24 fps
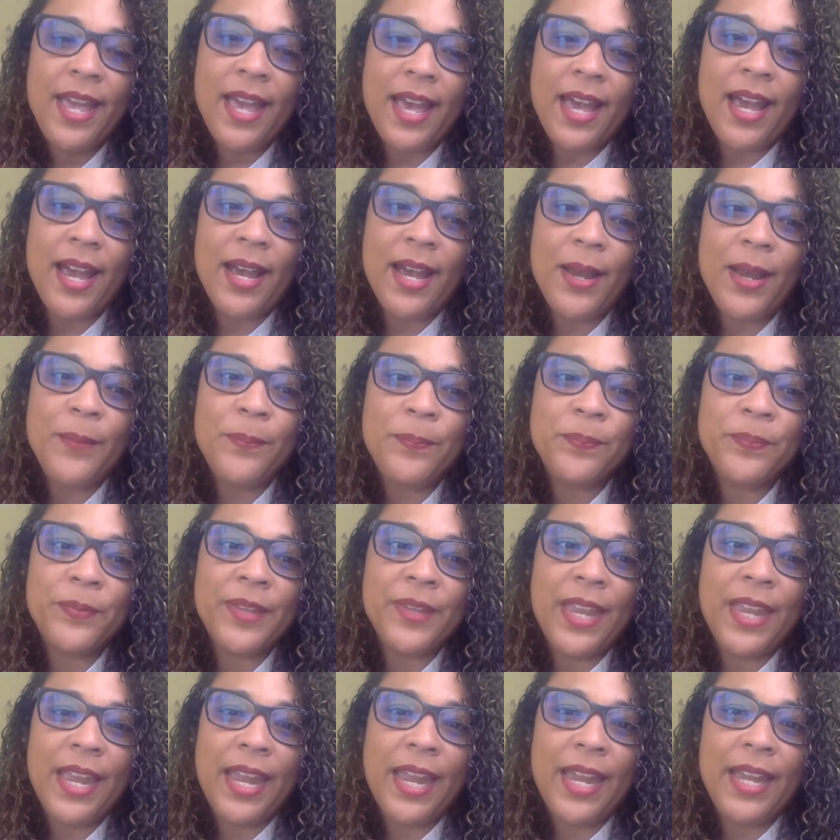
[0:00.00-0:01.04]
And
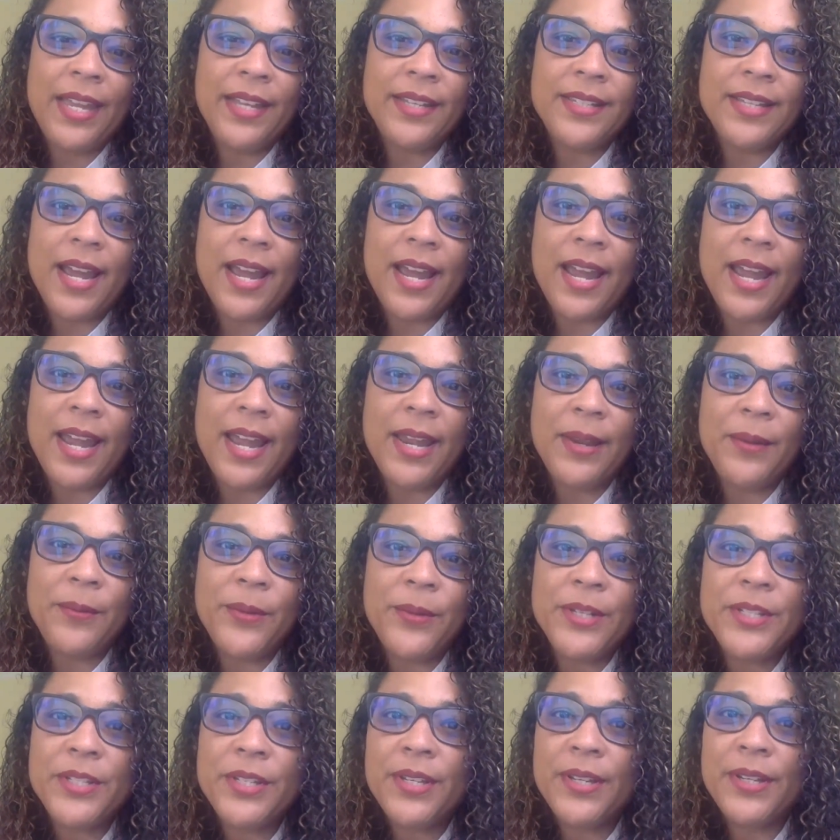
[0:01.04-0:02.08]
I
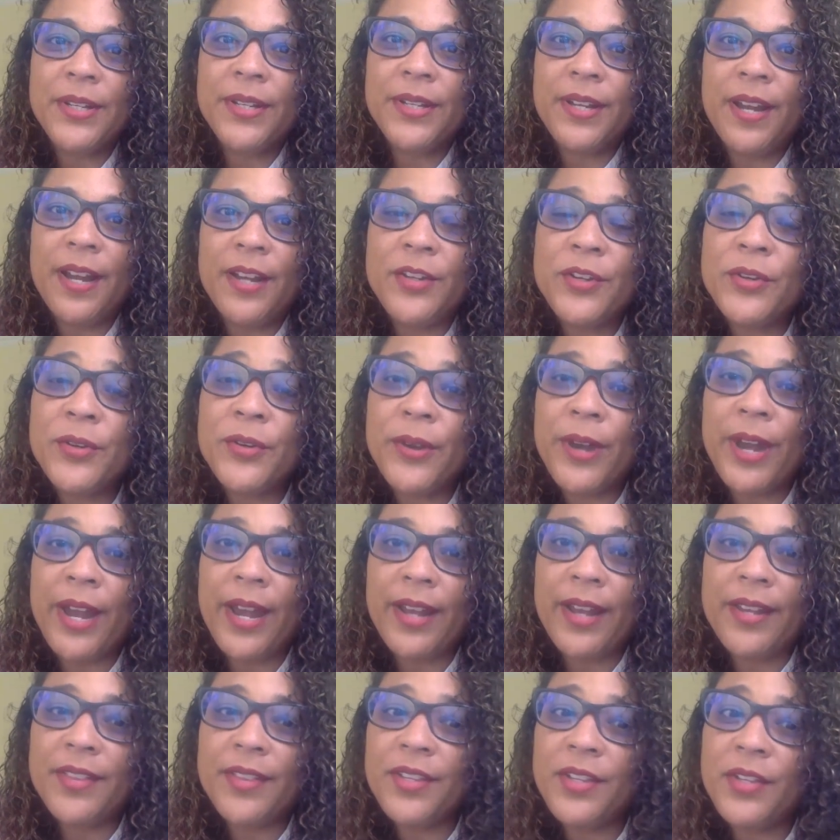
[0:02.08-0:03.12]
went to
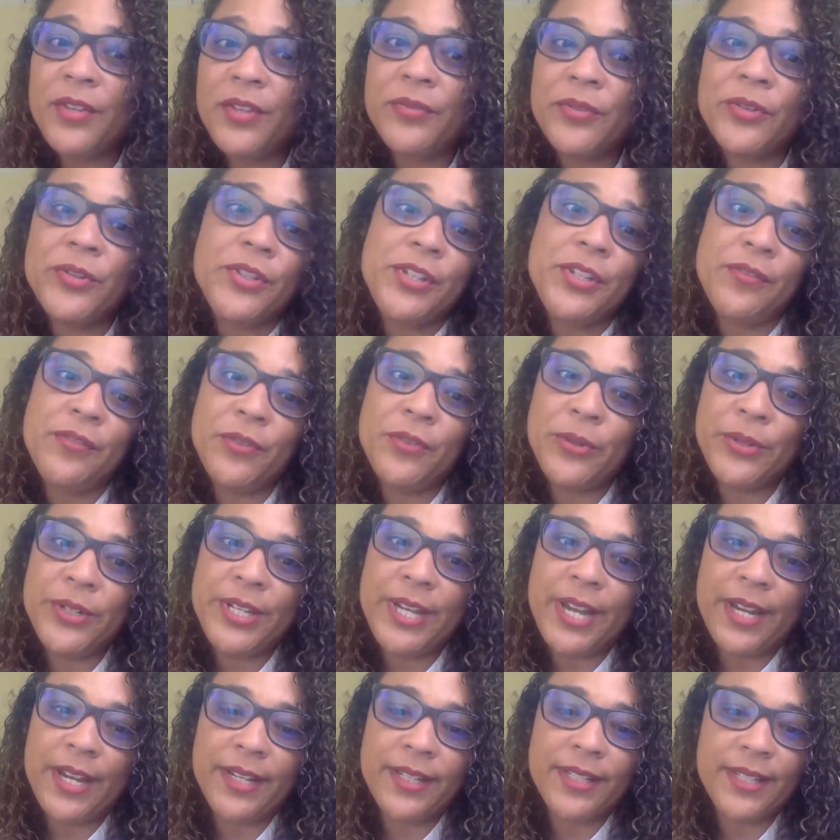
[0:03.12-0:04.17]
undergrad at the University of North
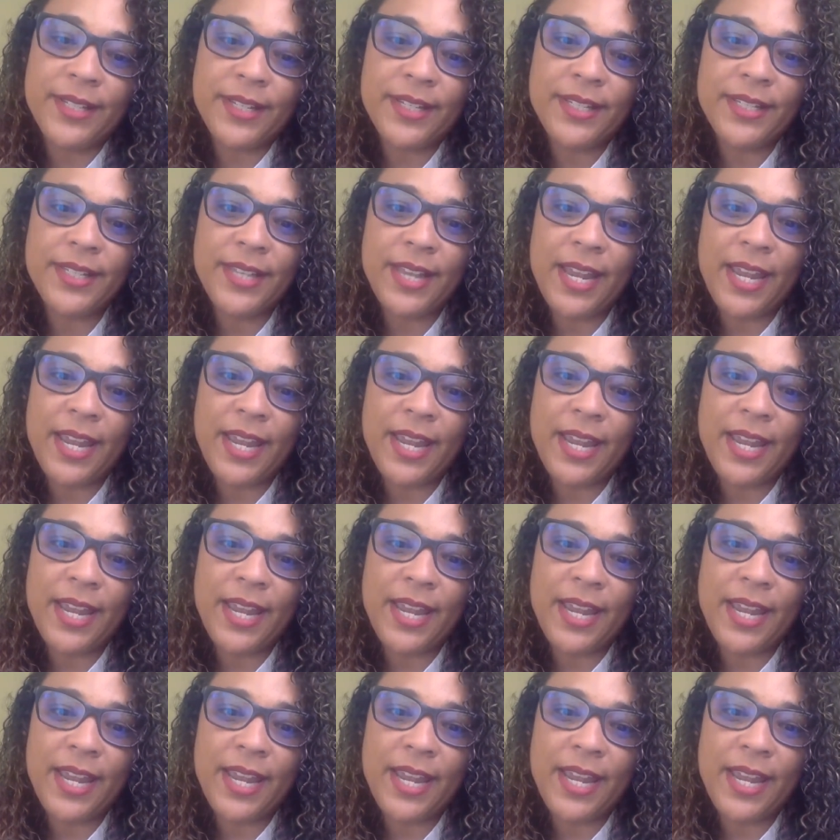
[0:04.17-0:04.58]
Texas,